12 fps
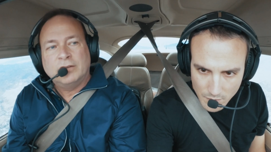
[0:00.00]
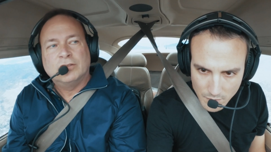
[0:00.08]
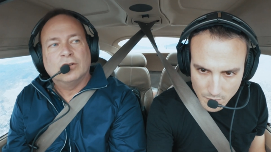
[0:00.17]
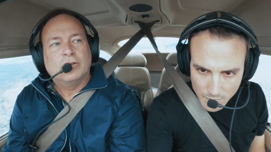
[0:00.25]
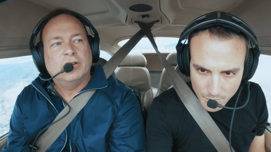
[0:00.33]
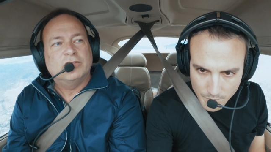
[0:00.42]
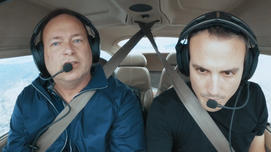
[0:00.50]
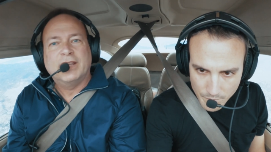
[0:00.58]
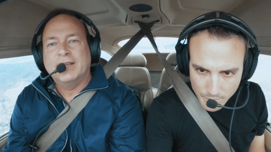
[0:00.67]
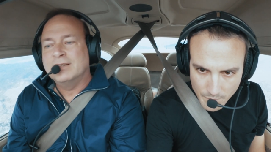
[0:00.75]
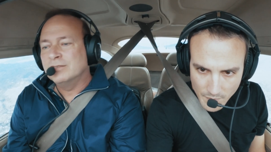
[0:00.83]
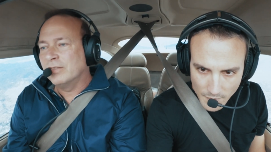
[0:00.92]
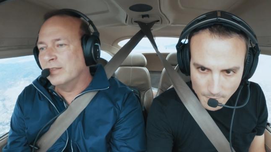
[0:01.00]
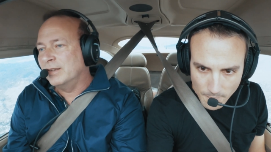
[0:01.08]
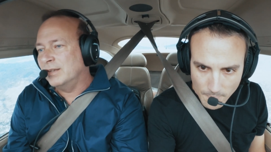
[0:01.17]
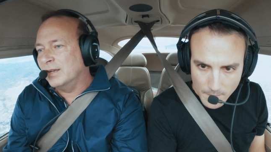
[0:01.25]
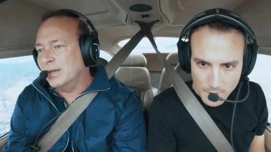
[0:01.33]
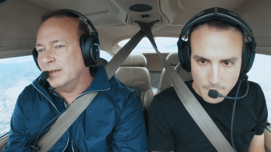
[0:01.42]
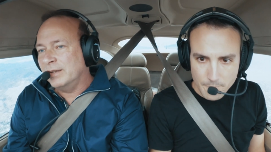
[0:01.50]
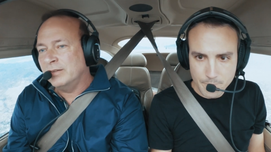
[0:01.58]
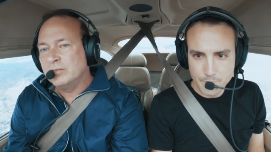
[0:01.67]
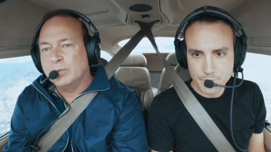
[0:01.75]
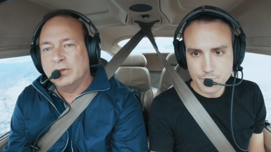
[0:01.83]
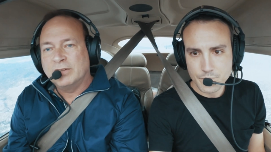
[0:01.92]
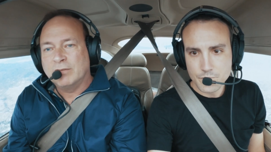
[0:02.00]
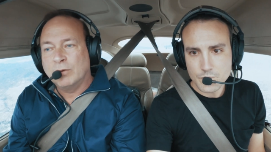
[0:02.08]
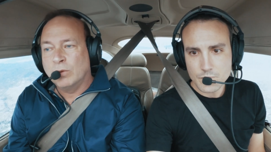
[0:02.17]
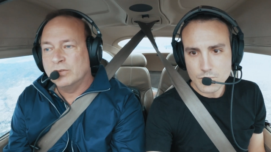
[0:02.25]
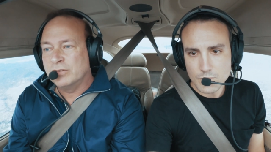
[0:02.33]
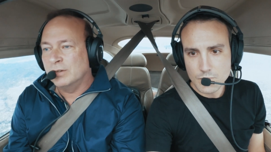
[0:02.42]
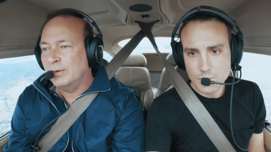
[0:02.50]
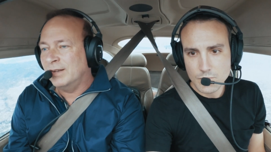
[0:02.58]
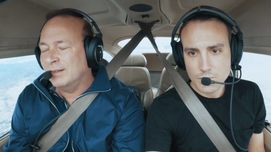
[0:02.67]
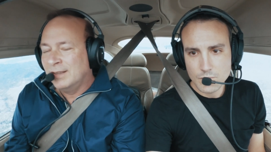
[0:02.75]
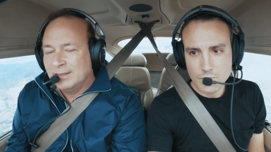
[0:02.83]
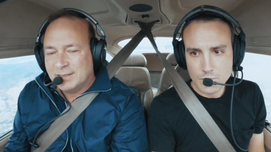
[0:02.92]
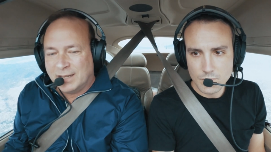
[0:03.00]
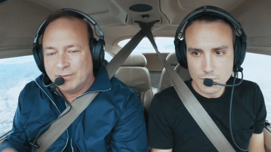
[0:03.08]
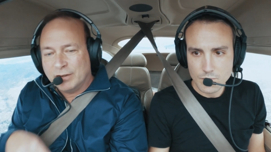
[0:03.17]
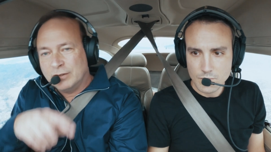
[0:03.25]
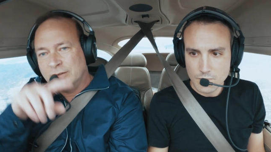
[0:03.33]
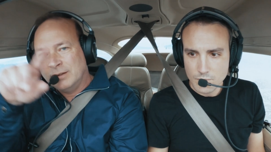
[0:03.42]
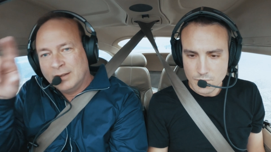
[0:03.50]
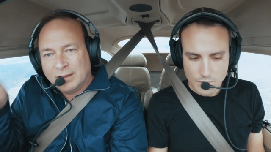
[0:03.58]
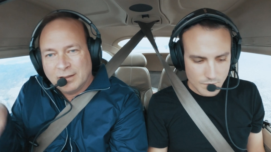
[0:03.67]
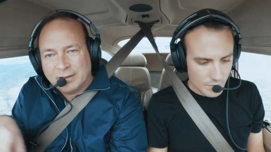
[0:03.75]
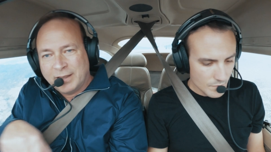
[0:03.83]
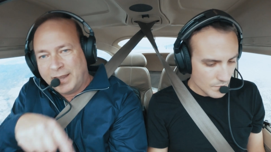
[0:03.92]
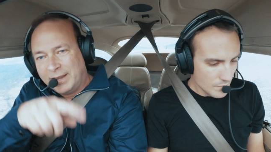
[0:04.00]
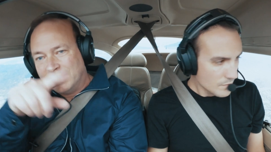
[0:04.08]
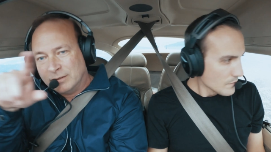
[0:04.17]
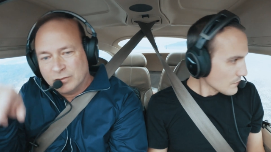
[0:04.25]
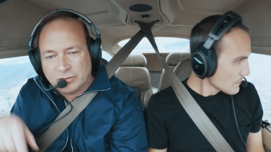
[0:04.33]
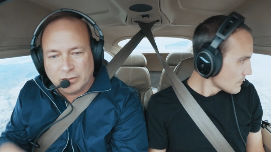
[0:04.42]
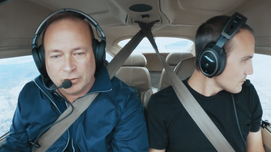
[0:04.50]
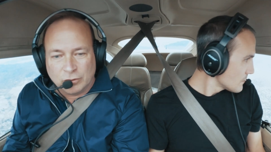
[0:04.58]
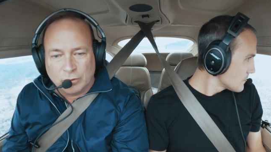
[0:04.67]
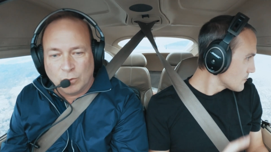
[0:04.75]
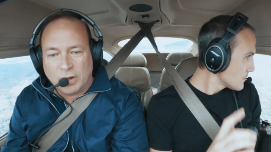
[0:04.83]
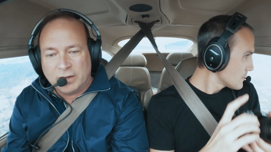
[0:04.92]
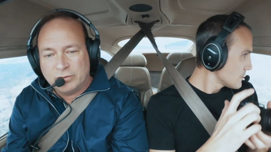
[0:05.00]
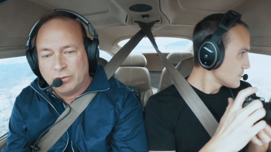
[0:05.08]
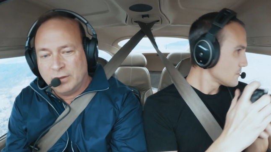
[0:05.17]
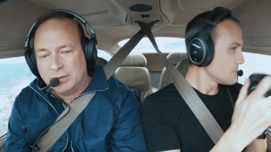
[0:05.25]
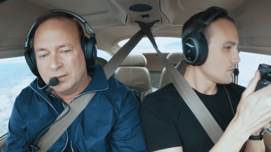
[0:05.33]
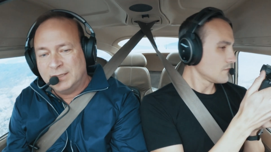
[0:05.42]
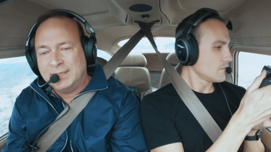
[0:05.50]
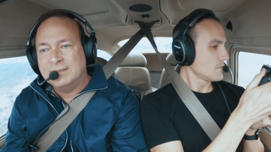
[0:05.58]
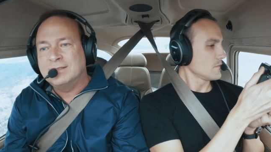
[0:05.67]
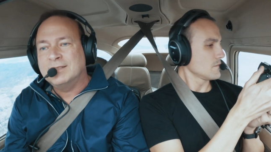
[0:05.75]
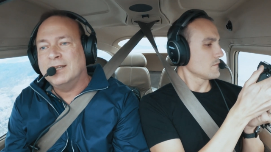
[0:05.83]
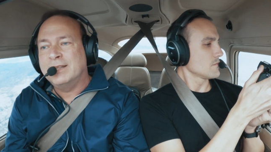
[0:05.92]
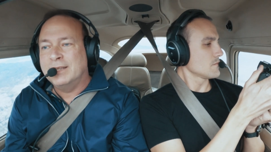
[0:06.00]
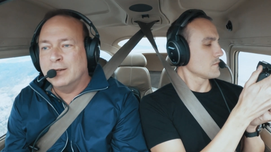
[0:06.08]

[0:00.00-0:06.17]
Speaker 1: so Chris scans the uh, instruments every once in a while. It's kind of a good cadence to do to watch inside the